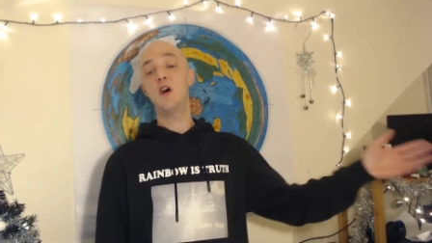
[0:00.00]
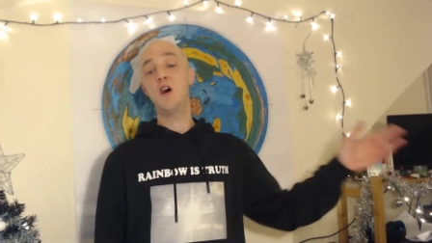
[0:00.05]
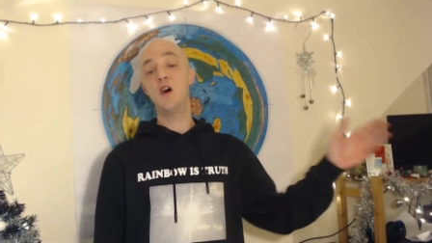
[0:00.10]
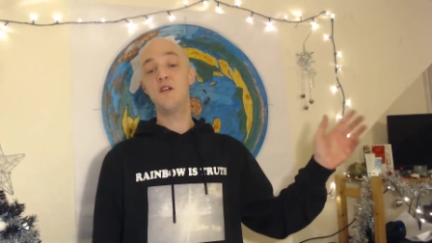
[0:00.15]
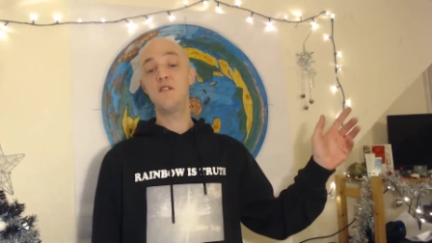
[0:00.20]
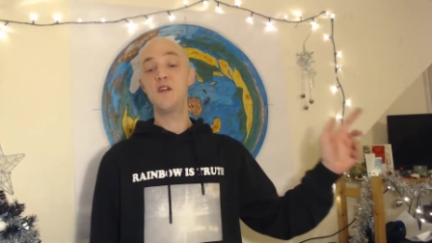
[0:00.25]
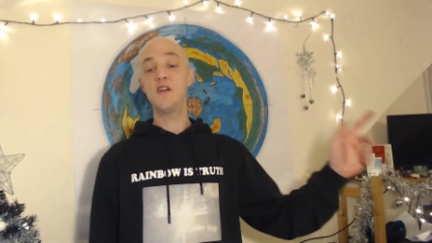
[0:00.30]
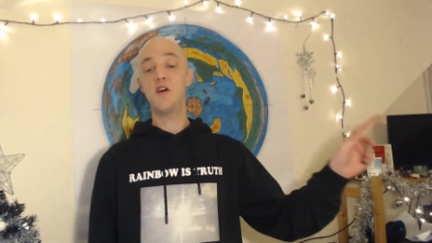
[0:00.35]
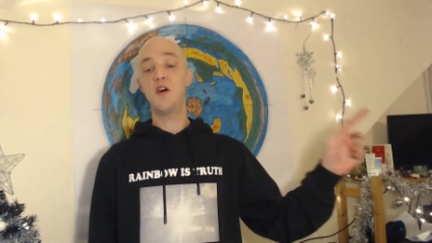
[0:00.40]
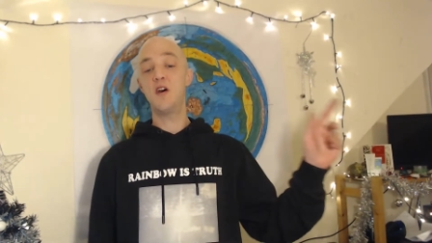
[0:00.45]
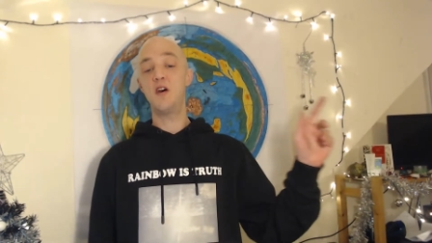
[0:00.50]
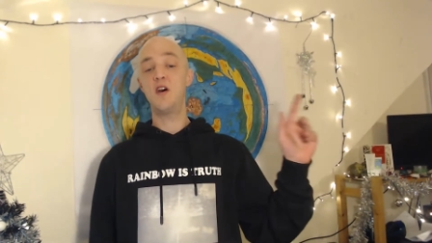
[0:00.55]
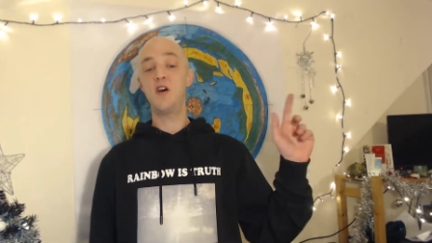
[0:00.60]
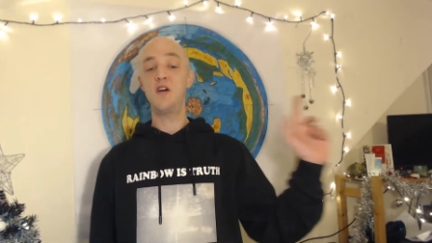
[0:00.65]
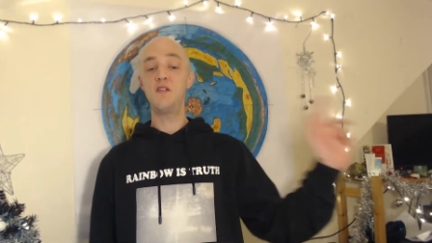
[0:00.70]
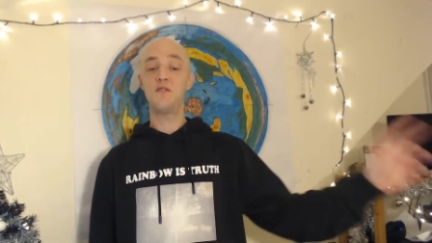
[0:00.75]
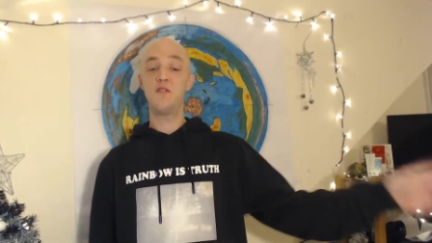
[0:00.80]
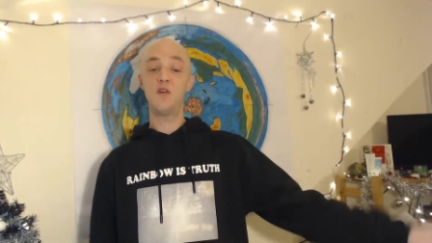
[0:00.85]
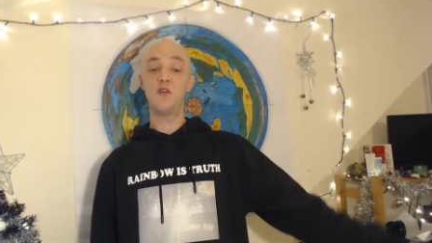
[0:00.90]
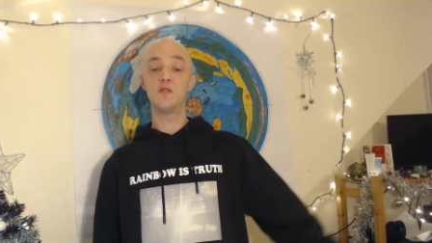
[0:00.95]

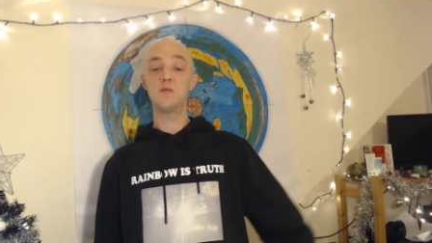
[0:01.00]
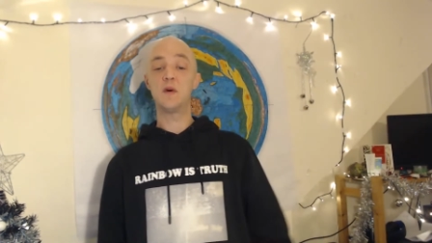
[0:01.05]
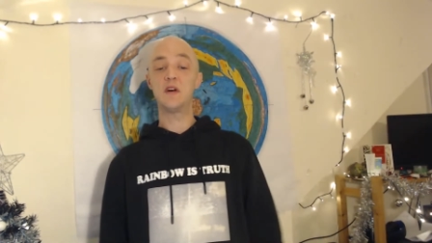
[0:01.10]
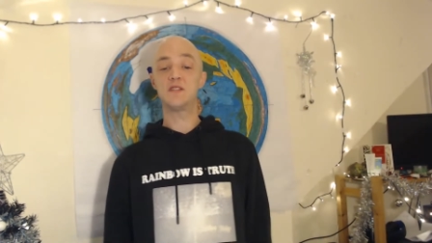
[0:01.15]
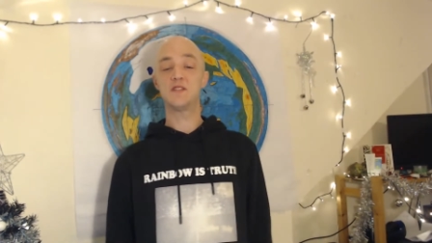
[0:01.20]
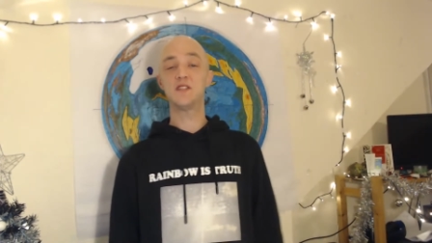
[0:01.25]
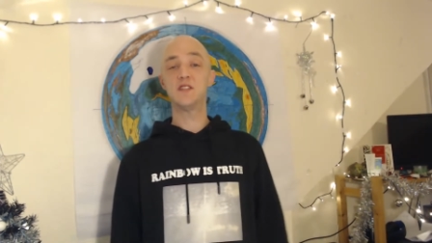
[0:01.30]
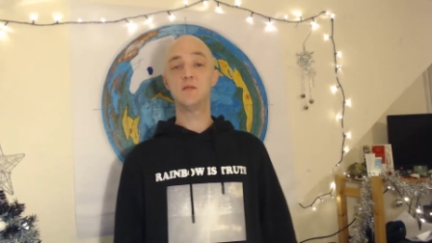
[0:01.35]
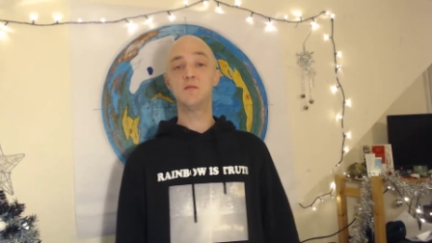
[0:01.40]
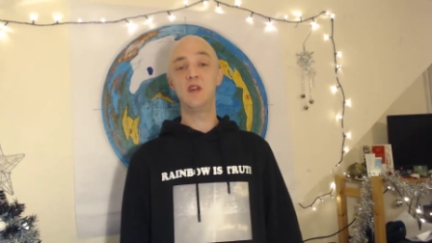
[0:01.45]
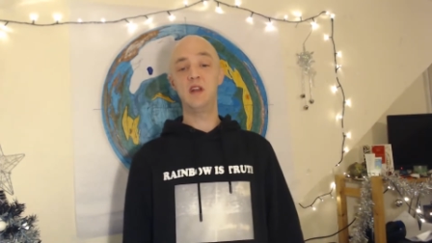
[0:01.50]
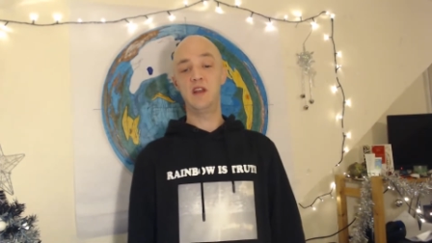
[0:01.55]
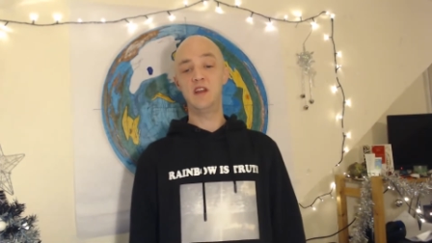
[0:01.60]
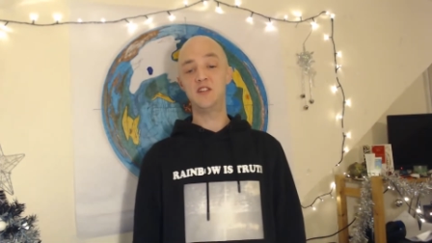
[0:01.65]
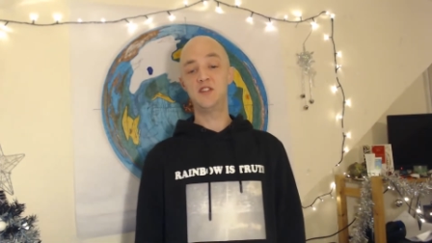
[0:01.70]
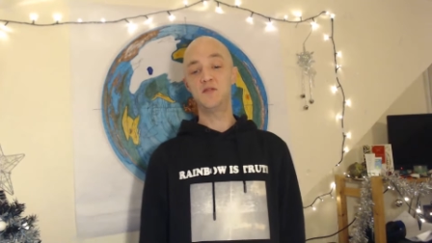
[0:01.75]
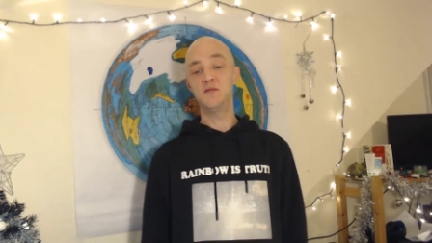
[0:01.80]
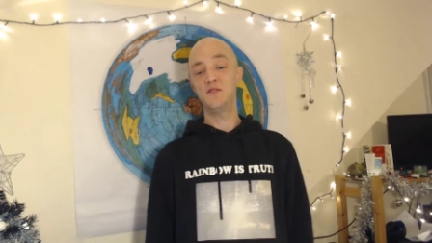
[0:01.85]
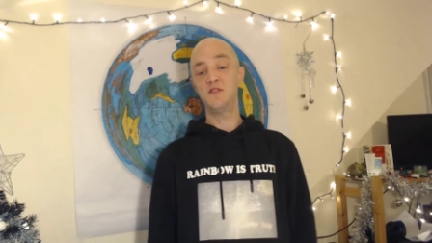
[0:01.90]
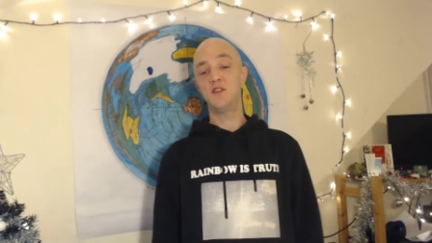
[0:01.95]
I thought about
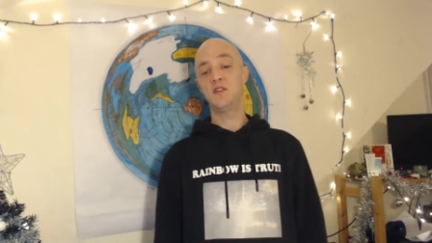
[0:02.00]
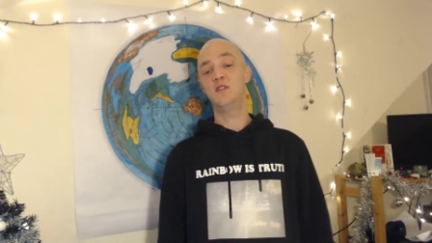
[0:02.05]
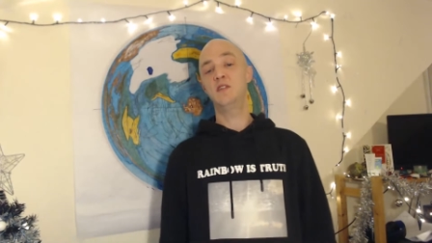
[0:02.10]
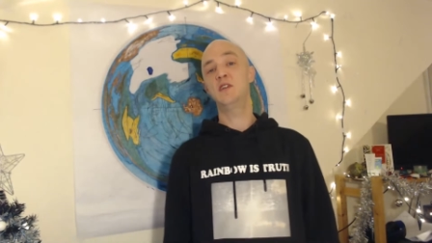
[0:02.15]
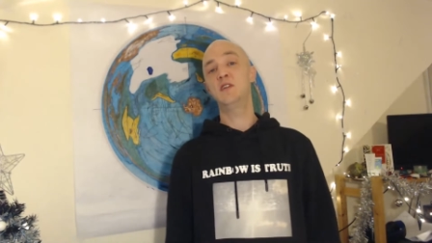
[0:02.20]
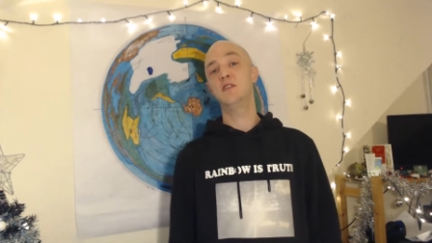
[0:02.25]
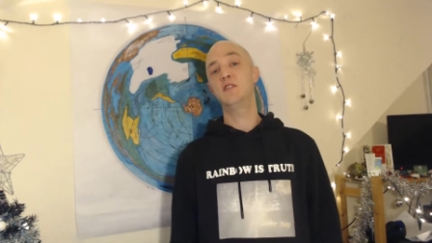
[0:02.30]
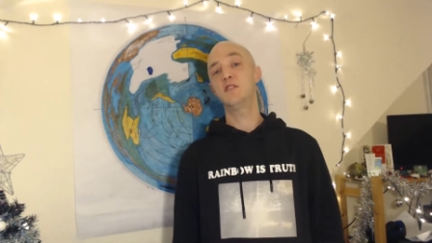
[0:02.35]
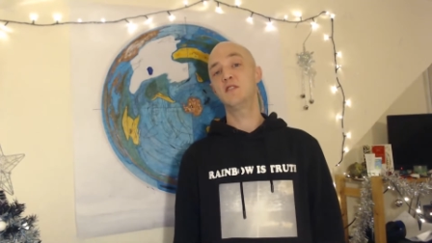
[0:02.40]
simulation theory.